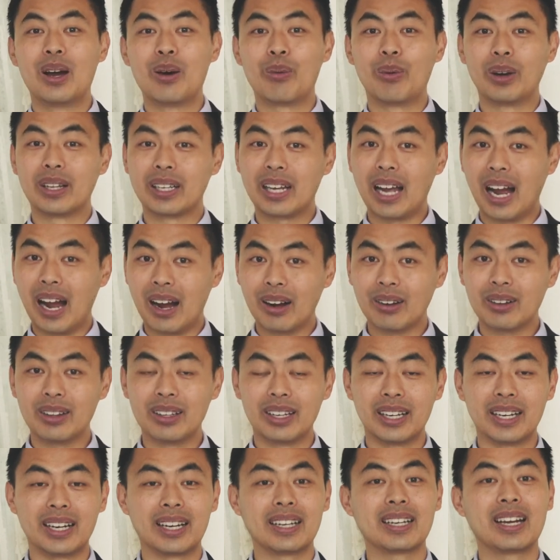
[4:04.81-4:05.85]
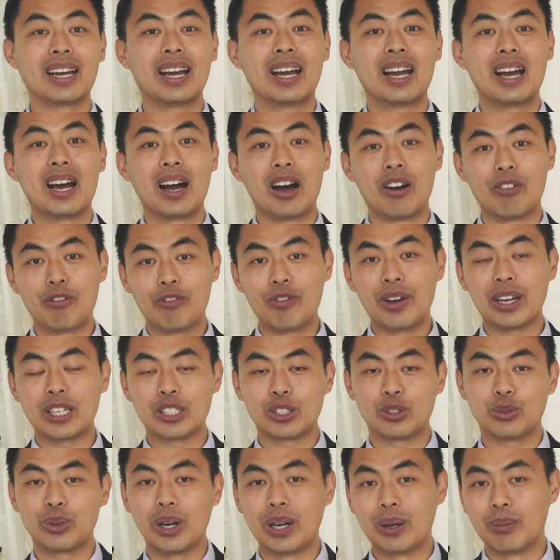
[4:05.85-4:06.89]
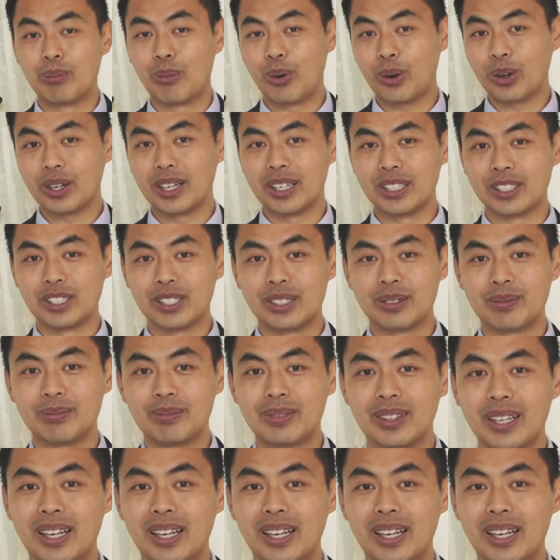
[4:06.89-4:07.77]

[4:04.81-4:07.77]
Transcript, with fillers: when calculating a fixed rate mortgage.